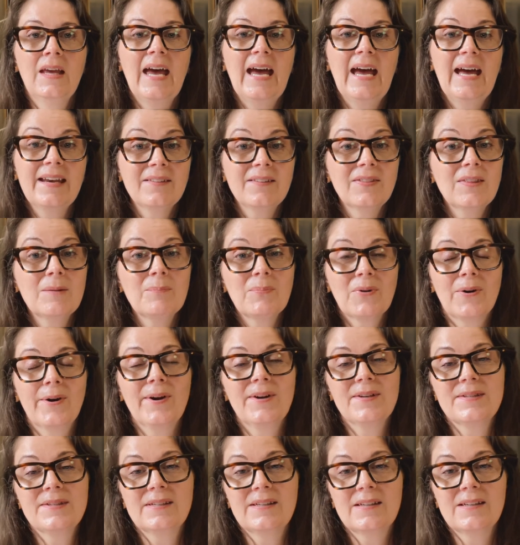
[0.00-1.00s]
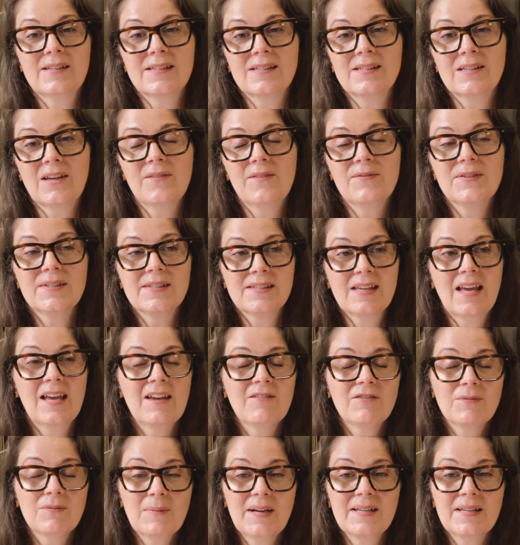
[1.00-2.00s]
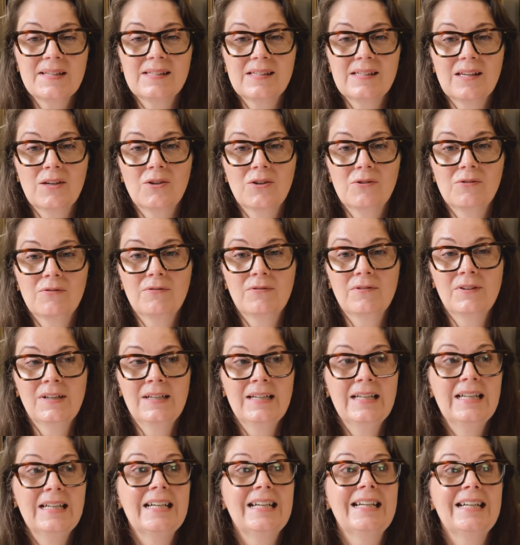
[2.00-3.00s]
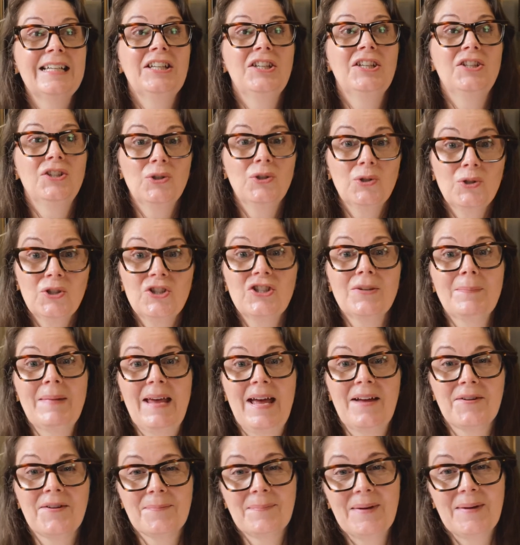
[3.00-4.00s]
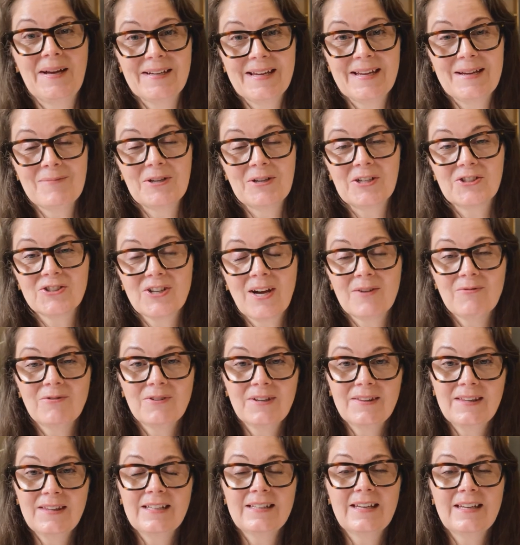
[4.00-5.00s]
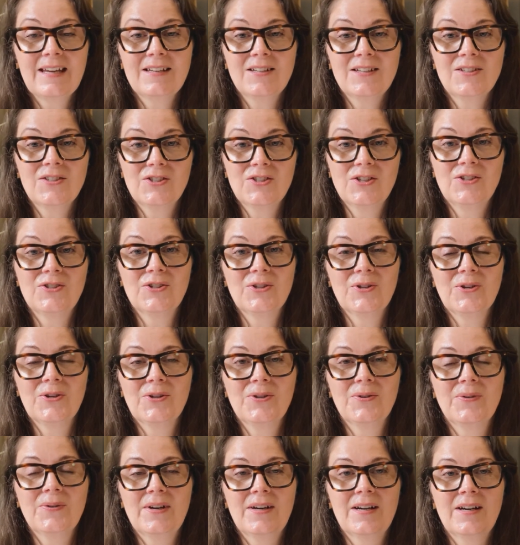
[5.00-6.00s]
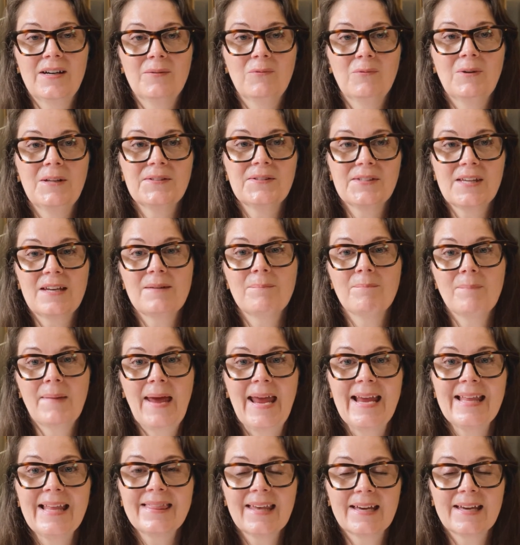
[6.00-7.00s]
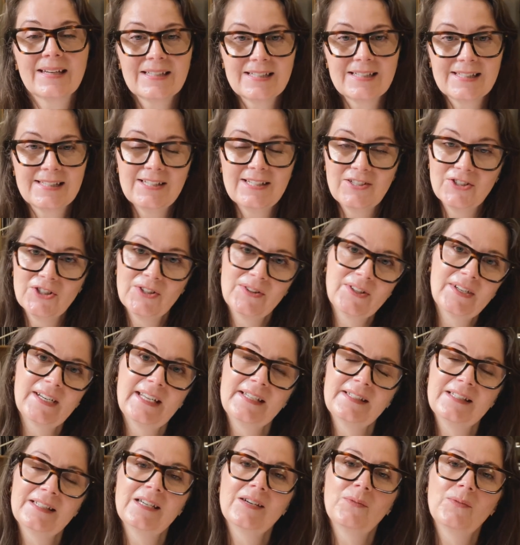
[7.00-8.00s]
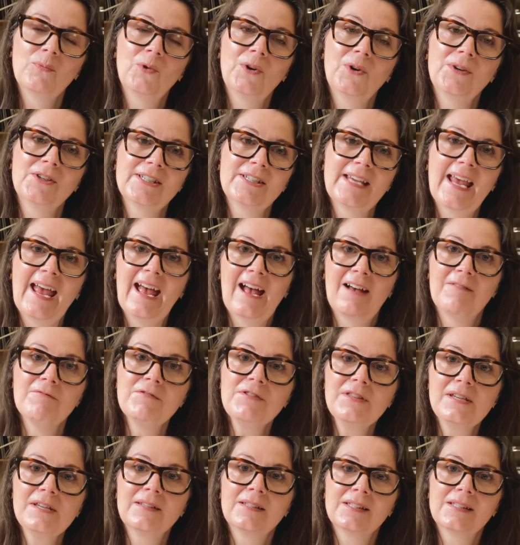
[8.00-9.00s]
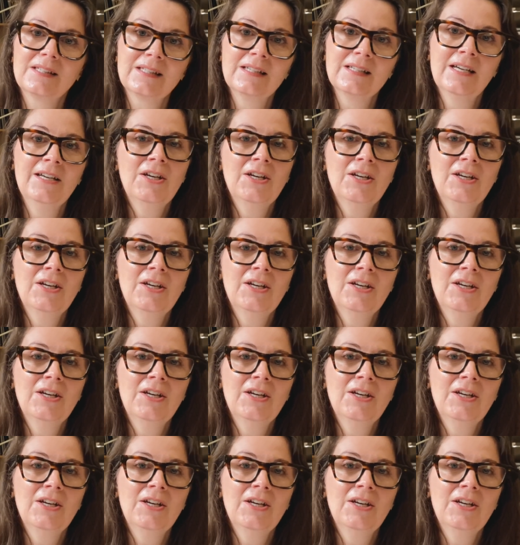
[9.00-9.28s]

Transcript: And in the process, I've saved myself a huge amount of money, which I really needed to do once I'd made that decision that I didn't want to have this